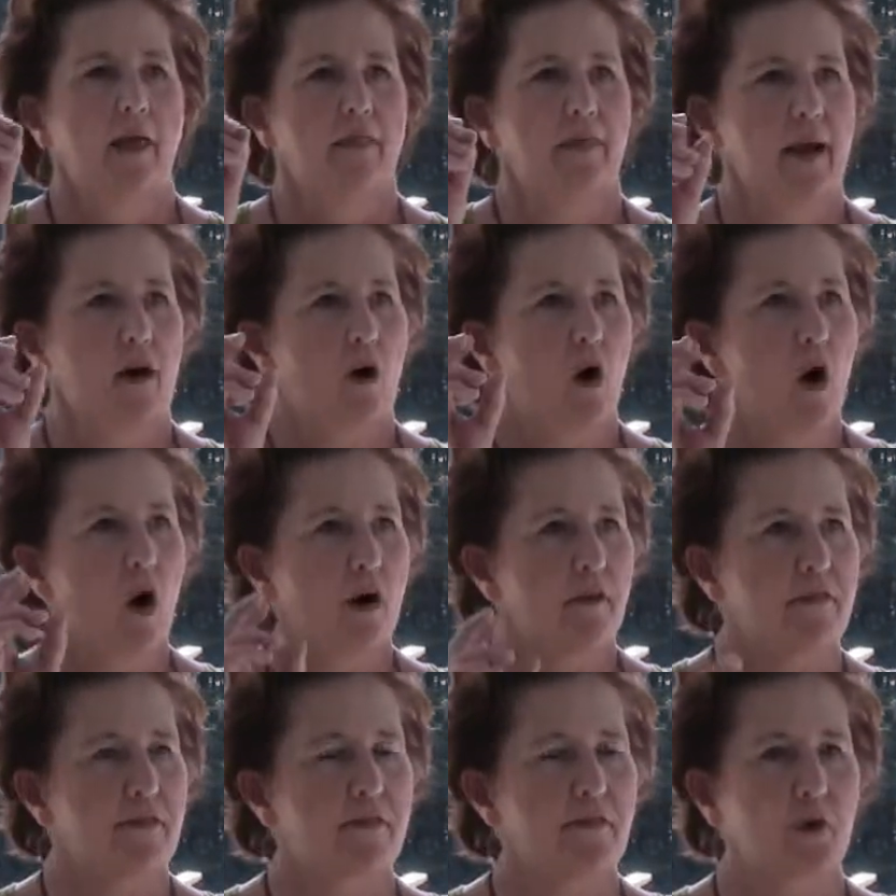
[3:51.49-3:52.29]
There
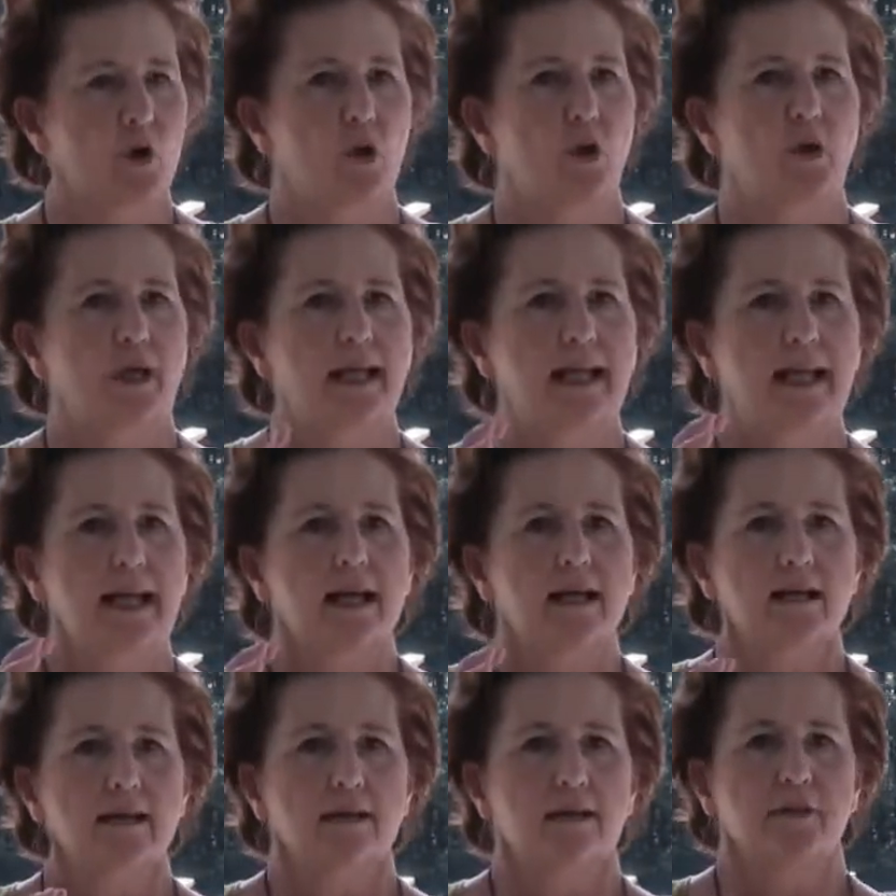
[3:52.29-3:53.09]
are
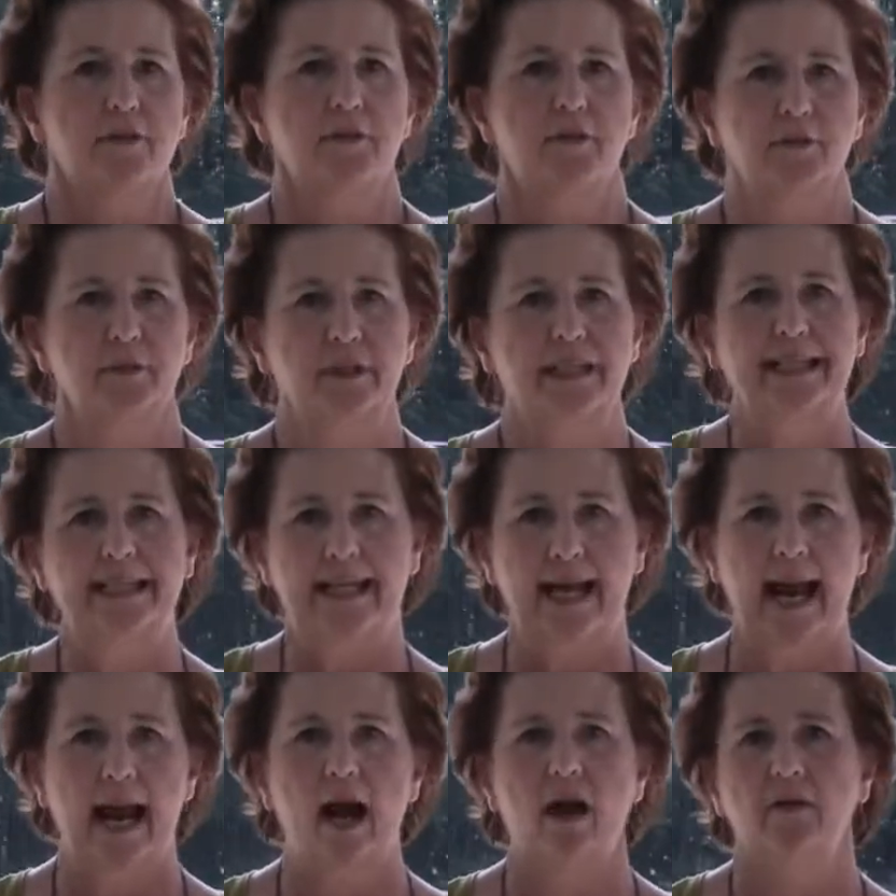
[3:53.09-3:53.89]
33
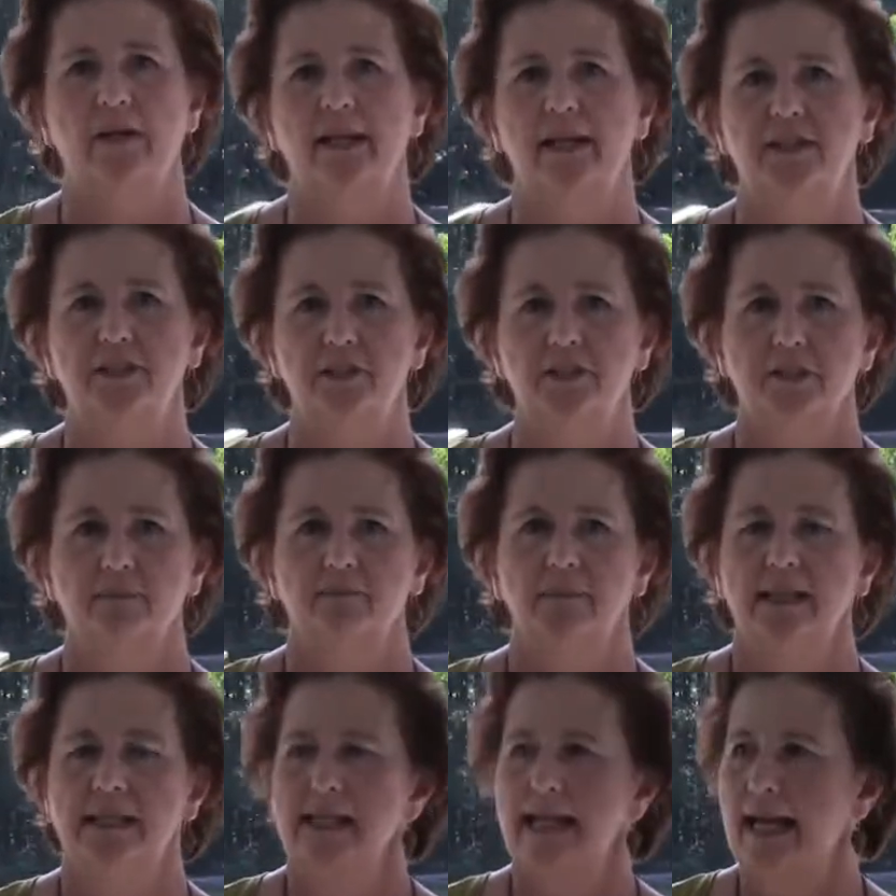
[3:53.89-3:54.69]
counties
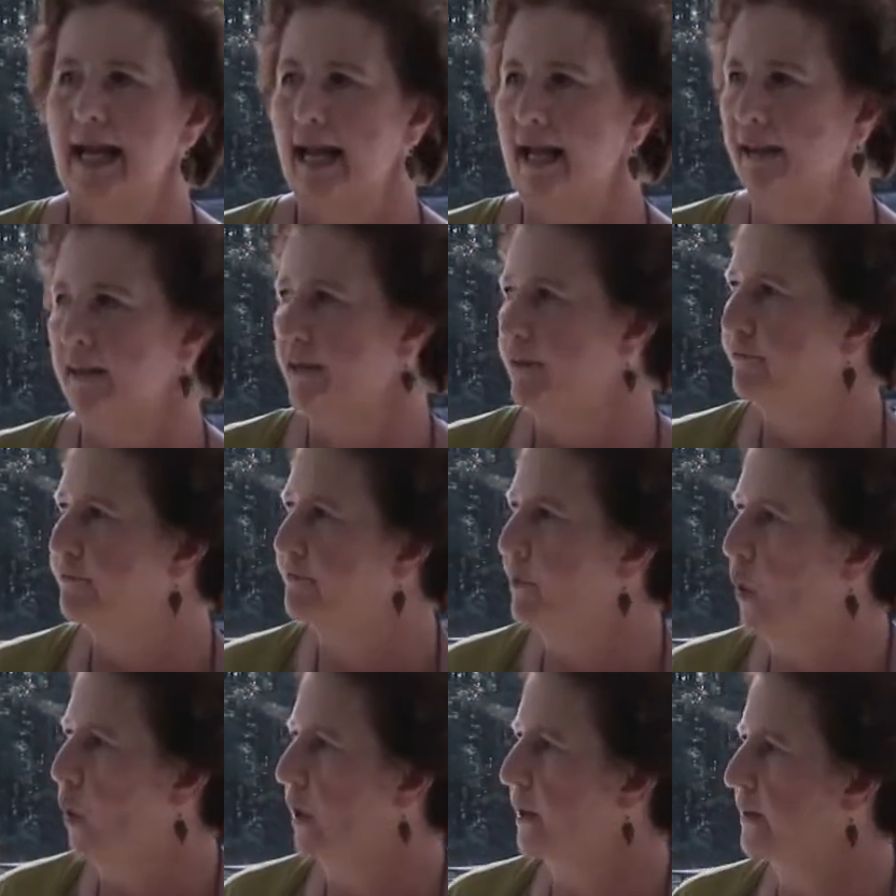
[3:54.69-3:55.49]
in the
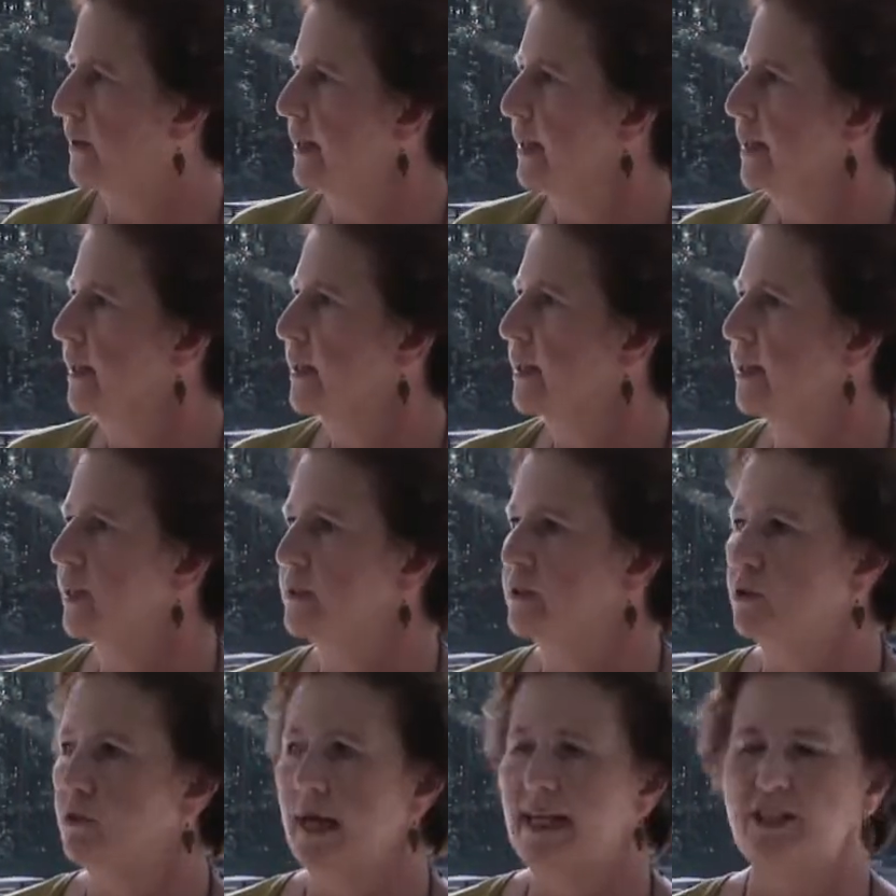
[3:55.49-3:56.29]
4th
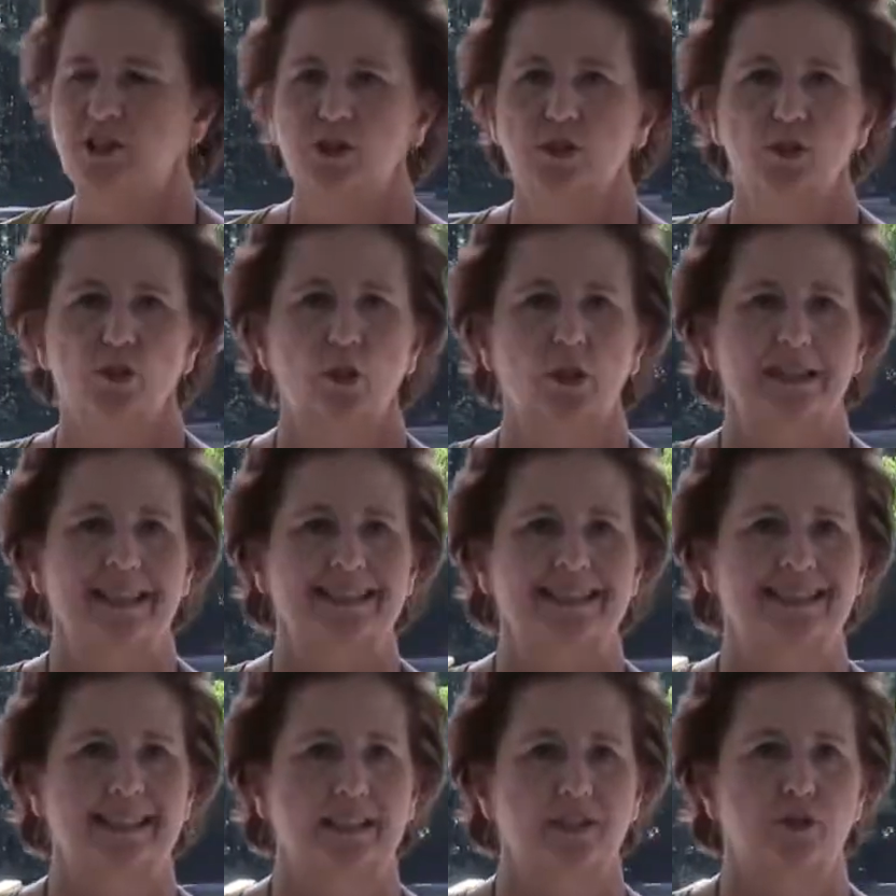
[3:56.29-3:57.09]
Congressional
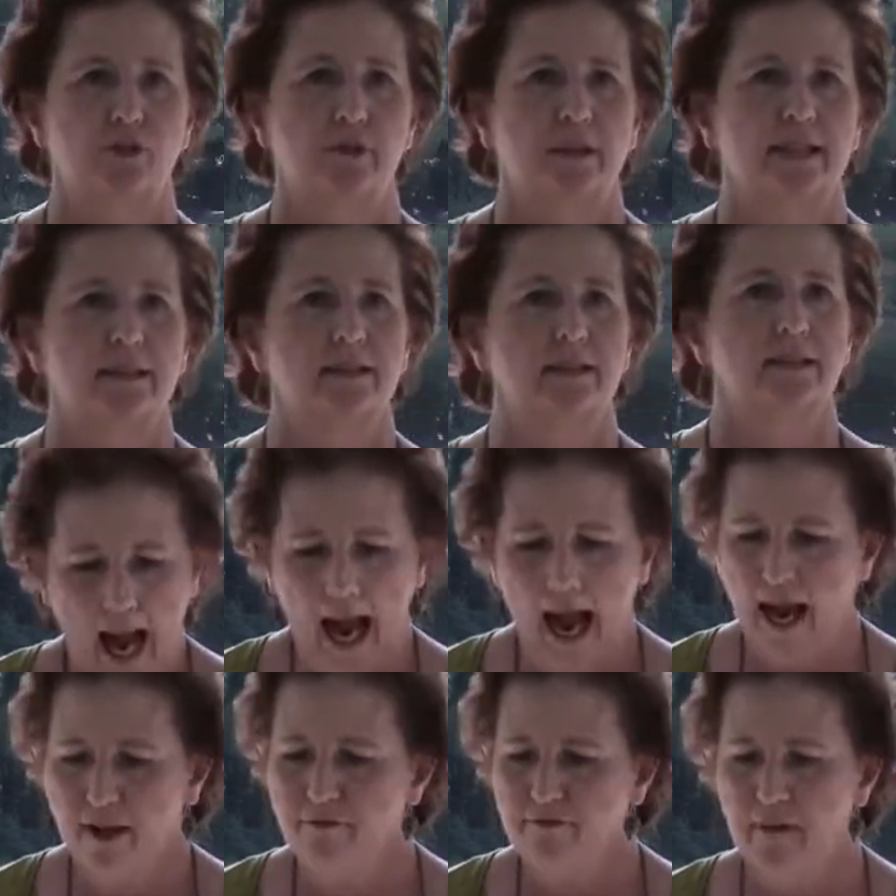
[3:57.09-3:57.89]
District.
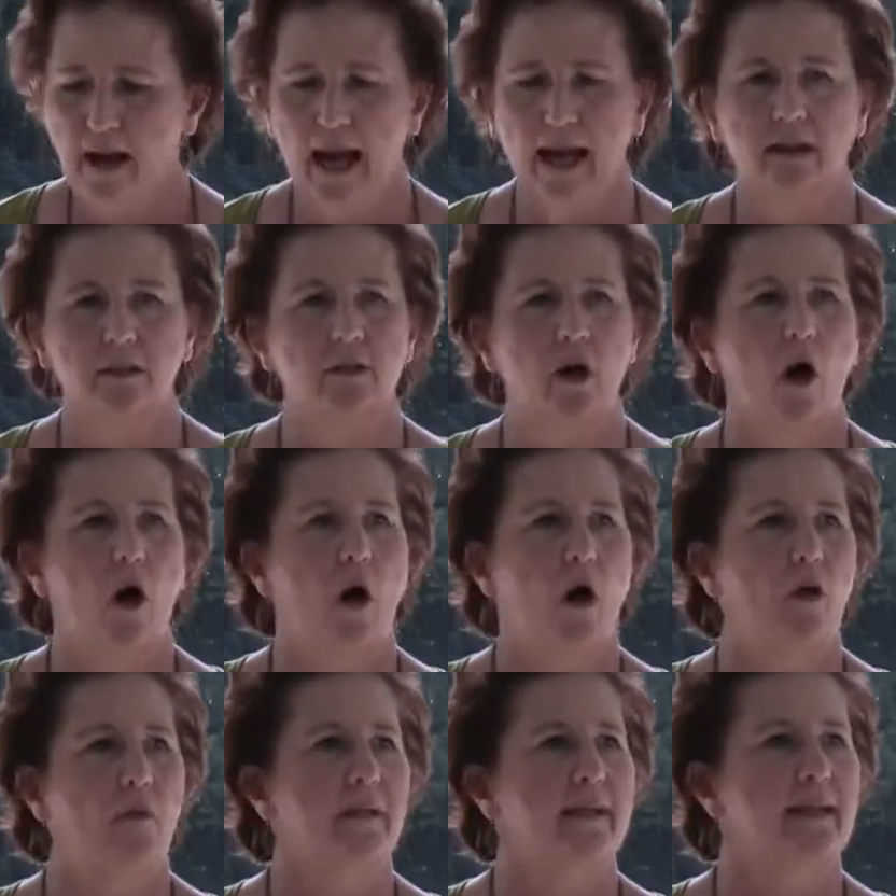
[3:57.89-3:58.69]
I filed
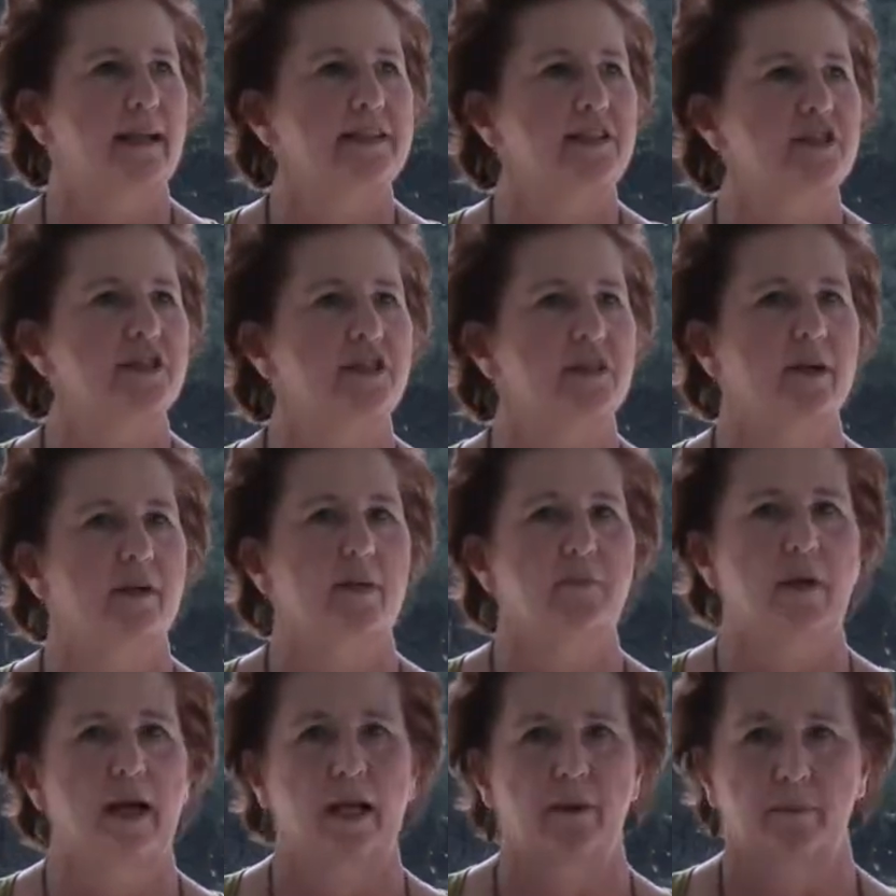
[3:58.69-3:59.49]
all the necessary